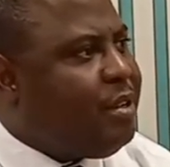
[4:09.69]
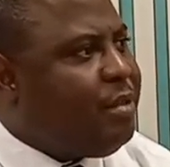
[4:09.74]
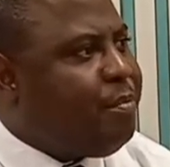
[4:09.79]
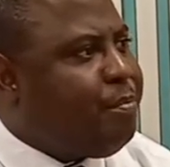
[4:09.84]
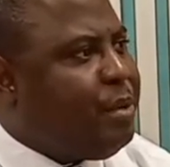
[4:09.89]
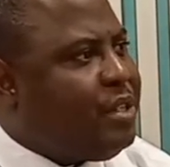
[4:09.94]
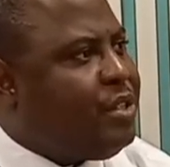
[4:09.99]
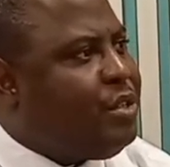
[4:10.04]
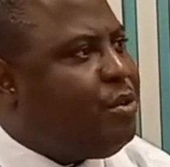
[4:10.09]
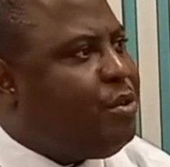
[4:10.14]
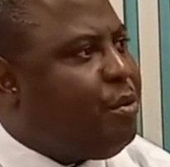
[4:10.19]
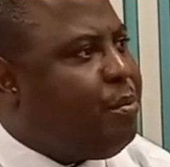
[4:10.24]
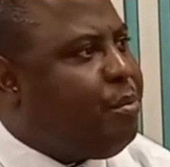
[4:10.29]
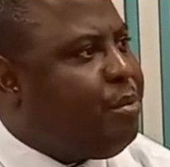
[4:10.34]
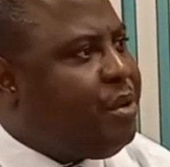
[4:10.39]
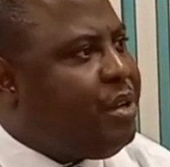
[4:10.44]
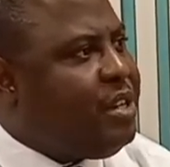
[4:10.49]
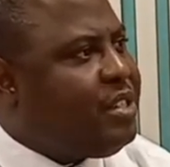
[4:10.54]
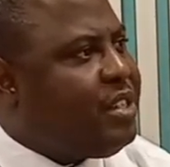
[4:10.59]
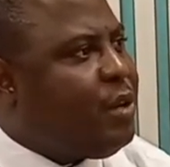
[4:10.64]
petty
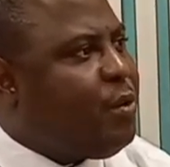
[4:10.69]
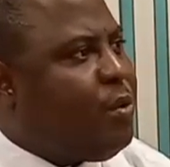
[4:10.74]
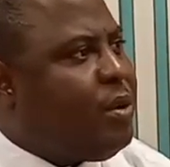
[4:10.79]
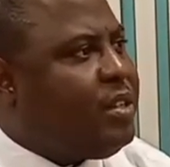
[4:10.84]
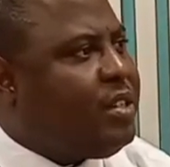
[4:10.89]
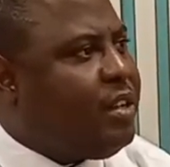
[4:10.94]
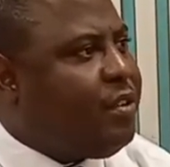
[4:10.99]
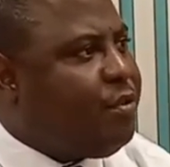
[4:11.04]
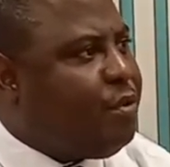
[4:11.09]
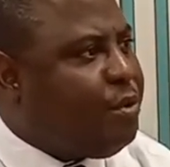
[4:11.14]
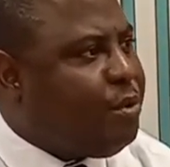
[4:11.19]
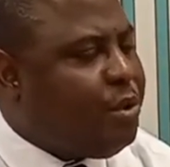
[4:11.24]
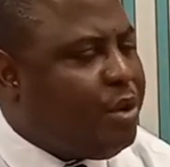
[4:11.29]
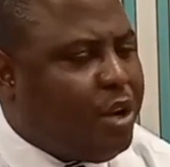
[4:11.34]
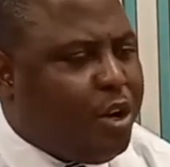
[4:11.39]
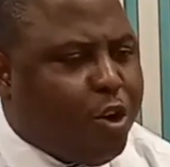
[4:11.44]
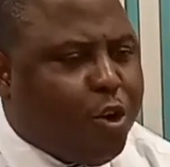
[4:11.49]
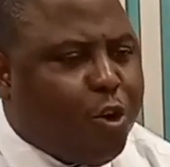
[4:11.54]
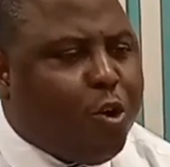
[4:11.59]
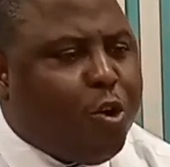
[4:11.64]
robberies and what have you.
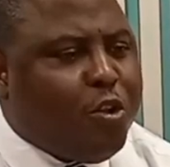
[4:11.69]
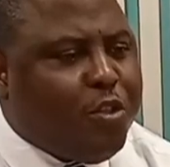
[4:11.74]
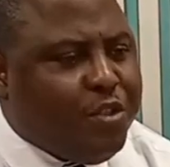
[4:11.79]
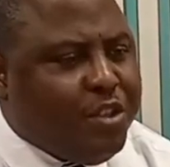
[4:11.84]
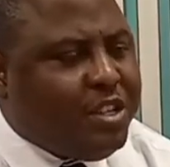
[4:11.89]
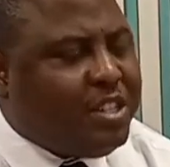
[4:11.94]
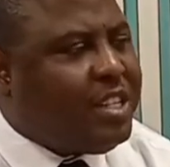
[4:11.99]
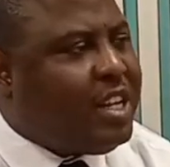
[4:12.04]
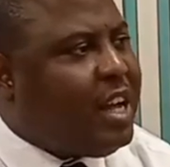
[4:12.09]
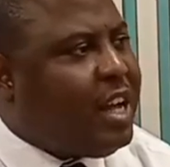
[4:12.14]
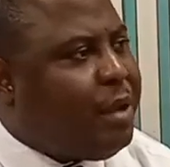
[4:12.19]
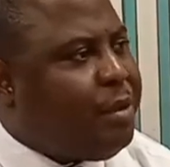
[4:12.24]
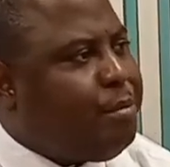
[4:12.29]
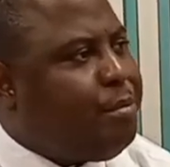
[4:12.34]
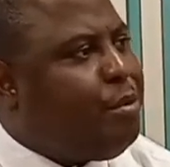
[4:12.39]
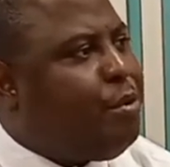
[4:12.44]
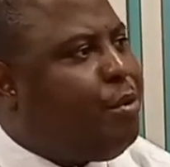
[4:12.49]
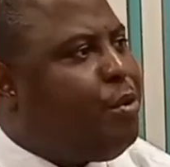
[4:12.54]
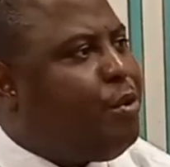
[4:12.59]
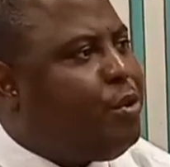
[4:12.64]
All these are
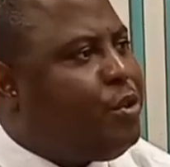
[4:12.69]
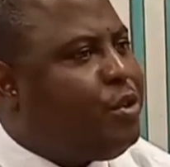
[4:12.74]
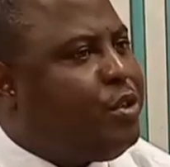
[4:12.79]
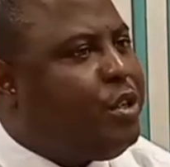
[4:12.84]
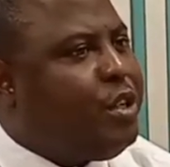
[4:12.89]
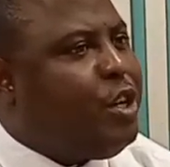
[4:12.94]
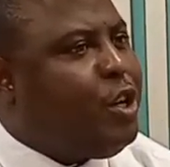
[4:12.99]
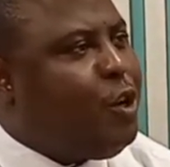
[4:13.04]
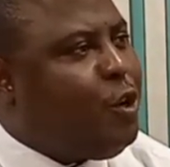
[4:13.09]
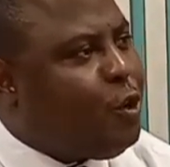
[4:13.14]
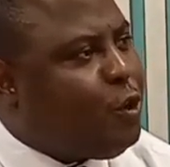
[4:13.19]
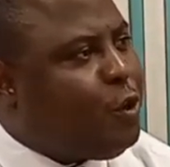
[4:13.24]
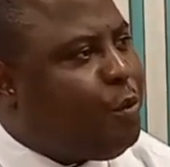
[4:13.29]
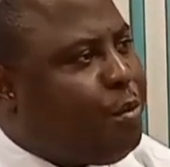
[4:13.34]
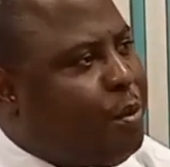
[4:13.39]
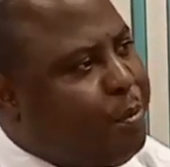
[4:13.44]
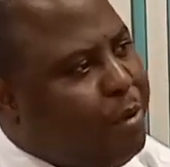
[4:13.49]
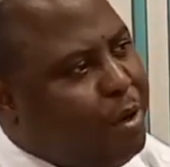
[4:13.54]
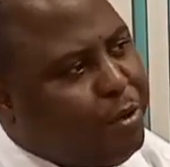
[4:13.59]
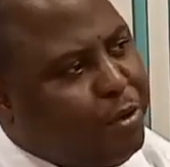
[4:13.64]
because a lot of
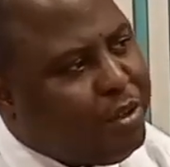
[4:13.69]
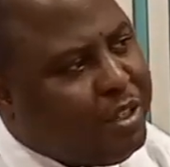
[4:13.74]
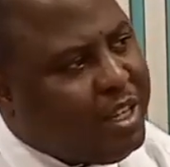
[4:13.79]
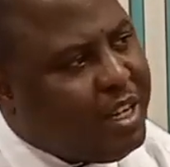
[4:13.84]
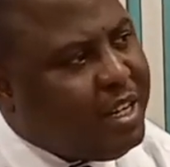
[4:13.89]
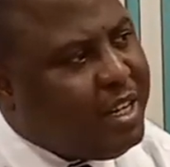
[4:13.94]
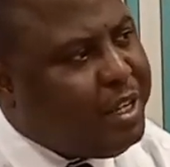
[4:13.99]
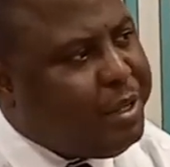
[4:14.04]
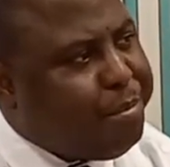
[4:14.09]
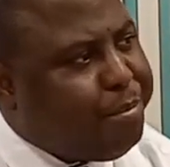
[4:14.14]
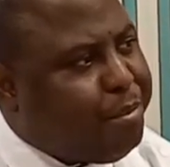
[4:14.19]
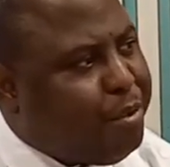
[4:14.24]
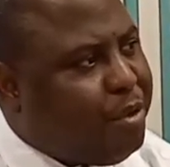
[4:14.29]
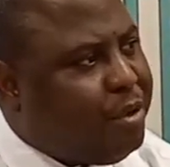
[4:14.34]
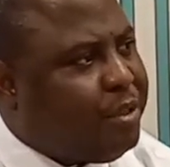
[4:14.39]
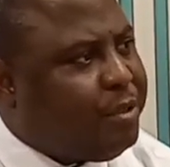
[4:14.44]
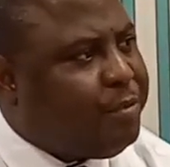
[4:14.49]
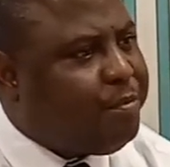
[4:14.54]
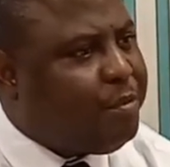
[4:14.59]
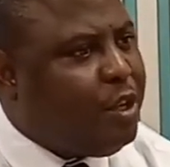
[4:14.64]
people are not getting employed.
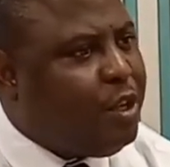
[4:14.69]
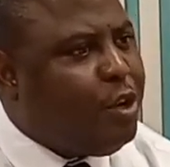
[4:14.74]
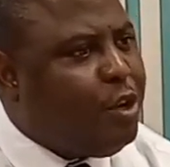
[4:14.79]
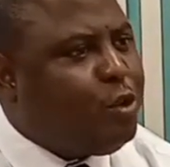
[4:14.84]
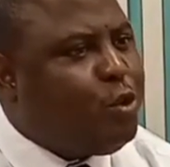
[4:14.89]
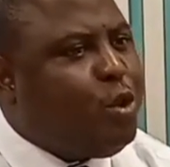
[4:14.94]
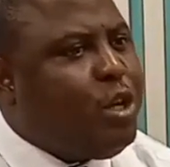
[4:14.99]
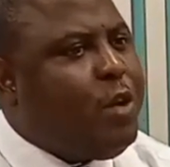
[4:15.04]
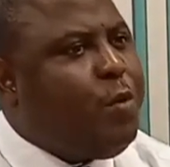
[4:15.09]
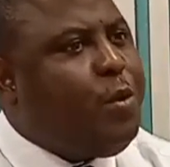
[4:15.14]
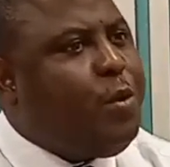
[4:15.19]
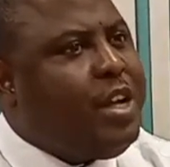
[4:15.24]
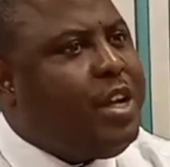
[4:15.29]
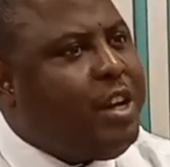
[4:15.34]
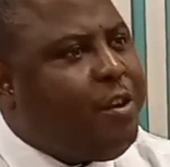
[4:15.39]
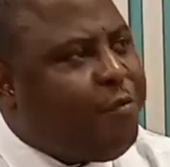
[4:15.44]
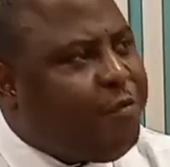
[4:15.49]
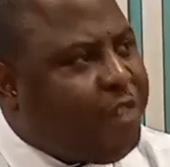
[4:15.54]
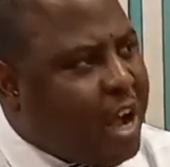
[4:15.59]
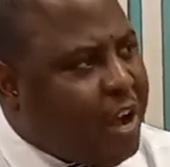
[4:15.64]
So if we
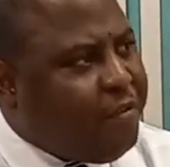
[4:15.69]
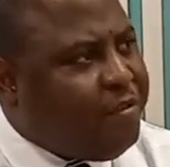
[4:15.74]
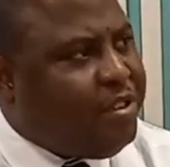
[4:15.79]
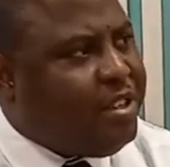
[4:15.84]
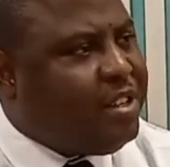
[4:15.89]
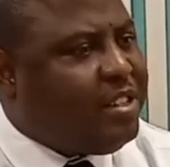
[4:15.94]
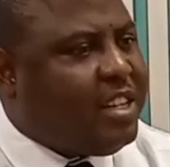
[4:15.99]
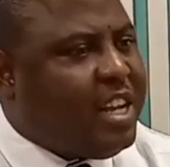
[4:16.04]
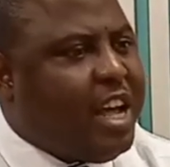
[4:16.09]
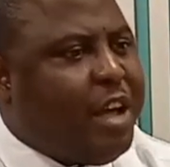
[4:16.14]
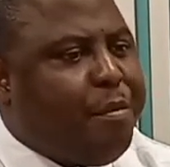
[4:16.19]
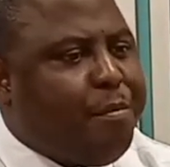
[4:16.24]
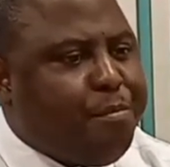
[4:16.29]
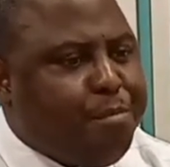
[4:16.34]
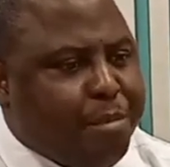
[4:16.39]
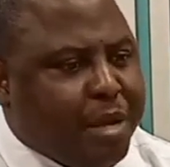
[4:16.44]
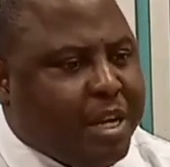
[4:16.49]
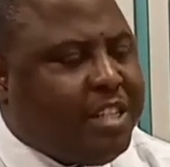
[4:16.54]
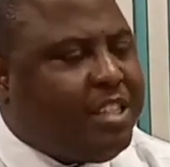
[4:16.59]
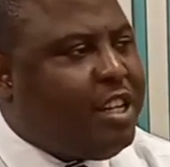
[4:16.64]
revive this and
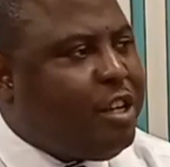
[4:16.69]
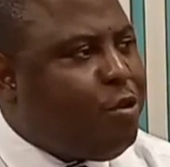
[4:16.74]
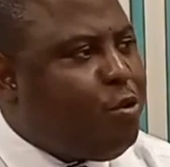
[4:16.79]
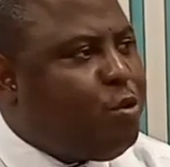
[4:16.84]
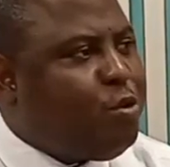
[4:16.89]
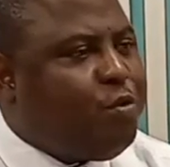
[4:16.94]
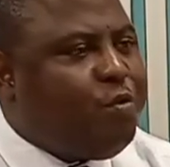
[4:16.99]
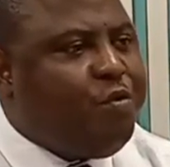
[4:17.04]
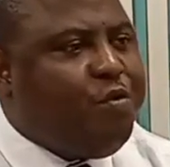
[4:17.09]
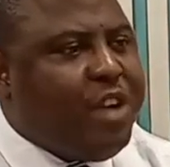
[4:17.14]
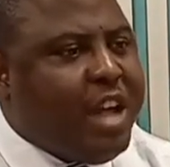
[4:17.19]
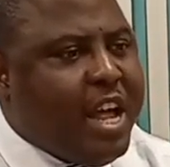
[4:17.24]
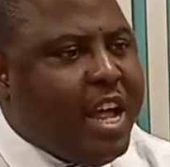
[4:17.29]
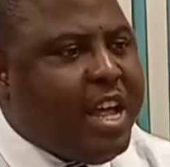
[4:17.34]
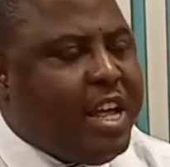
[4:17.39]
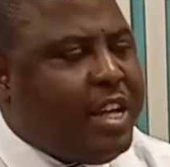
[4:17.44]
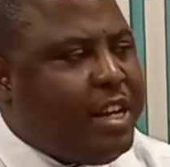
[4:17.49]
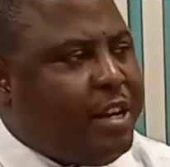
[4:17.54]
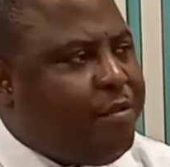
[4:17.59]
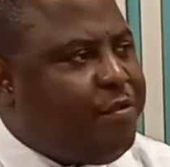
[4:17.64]
make the youth
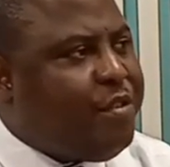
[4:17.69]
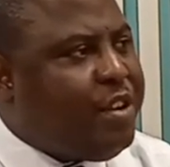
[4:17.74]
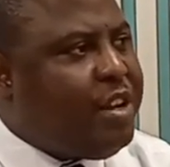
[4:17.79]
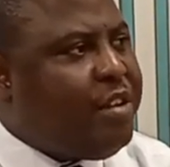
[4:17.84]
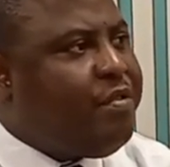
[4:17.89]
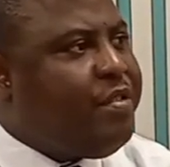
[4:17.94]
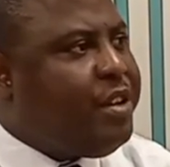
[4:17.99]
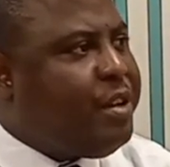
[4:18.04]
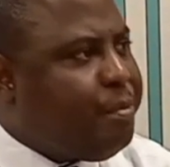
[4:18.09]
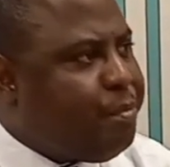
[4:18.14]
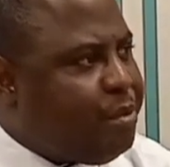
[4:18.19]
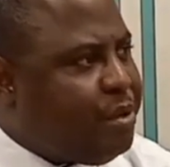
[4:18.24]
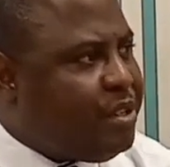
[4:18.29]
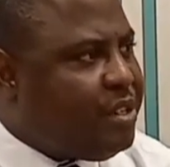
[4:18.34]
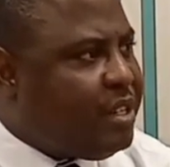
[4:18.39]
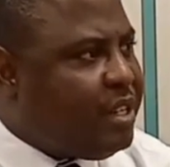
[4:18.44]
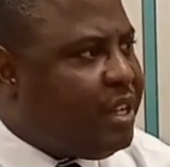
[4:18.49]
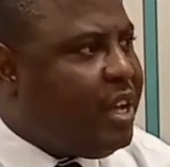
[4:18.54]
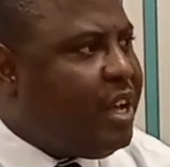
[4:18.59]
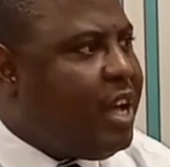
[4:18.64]
very, very, very
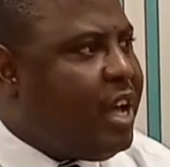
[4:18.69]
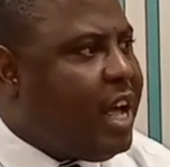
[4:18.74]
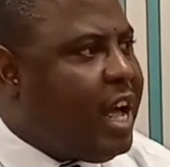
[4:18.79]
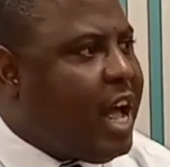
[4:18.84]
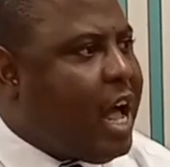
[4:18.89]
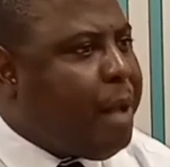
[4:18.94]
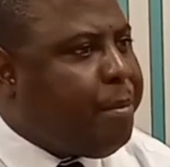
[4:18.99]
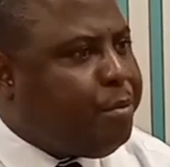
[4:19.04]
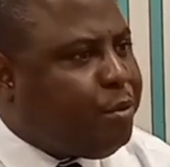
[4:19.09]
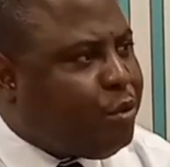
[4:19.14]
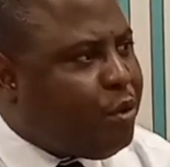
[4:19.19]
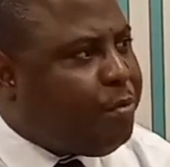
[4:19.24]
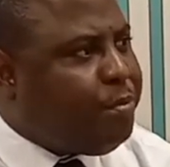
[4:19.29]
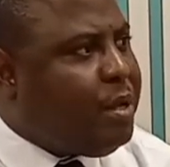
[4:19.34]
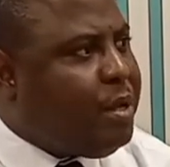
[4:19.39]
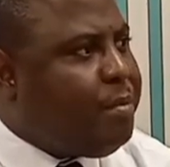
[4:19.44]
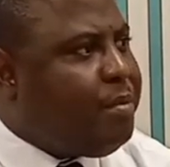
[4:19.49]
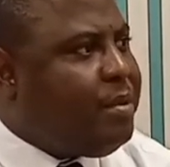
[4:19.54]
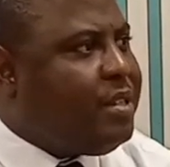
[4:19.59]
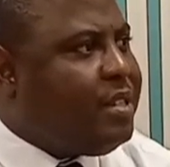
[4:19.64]
busy, absorb
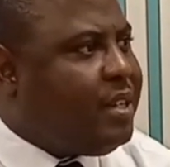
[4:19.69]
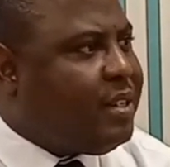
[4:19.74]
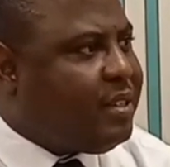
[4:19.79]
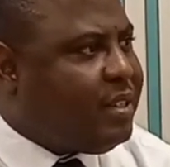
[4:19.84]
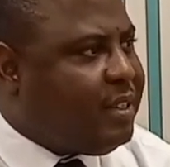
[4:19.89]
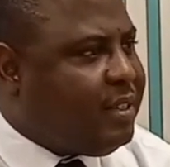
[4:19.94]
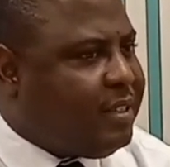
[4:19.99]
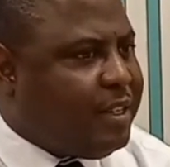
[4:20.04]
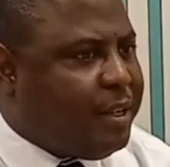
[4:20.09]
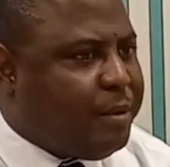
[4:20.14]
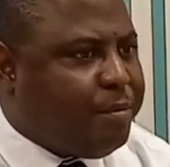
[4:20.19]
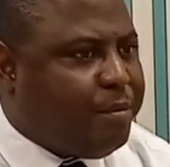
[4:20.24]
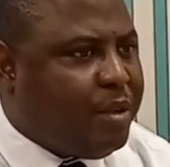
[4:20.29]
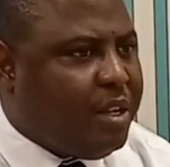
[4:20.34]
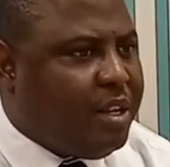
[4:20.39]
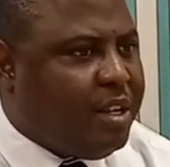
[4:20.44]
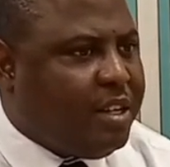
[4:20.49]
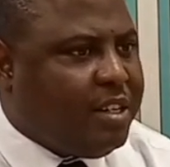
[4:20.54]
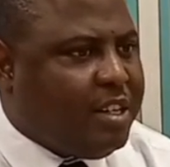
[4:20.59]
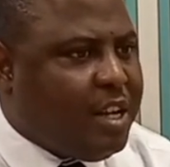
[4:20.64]
them in the system,
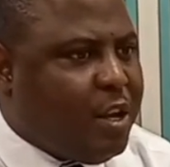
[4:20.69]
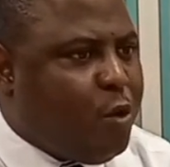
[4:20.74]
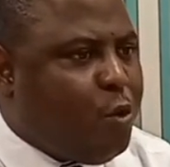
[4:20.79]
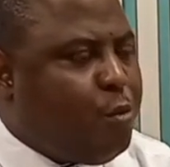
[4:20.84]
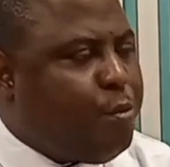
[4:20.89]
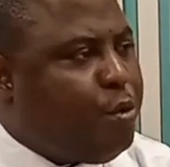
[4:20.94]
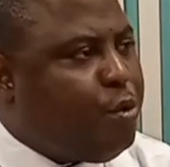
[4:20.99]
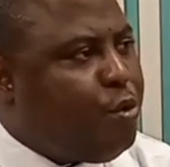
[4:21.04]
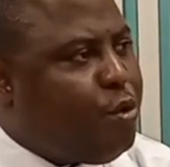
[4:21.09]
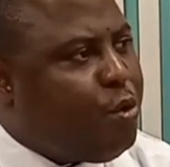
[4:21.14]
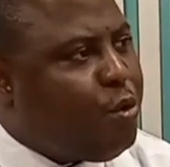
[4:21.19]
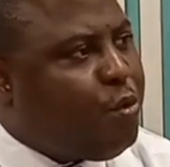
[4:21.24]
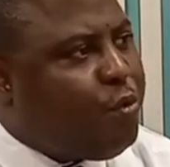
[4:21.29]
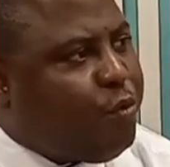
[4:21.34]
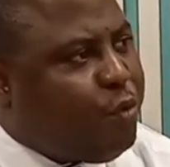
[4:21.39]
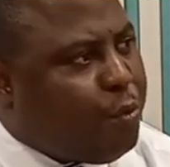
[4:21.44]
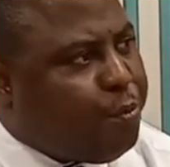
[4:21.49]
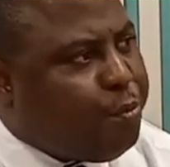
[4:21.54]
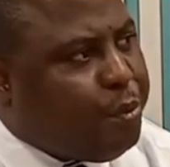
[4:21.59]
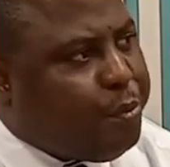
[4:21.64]
there will be no room
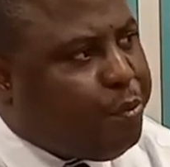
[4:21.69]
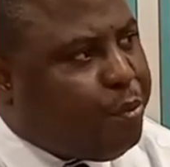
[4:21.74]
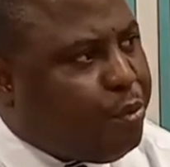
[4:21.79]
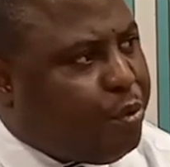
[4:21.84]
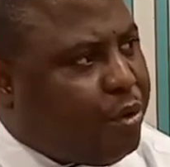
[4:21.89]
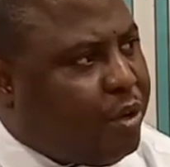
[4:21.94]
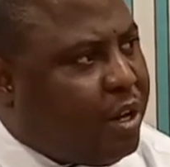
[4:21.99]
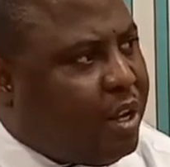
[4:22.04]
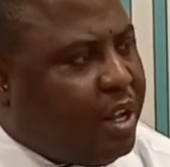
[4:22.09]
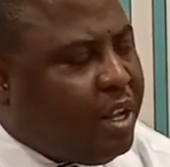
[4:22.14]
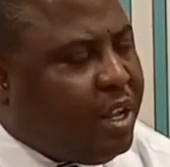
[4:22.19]
for people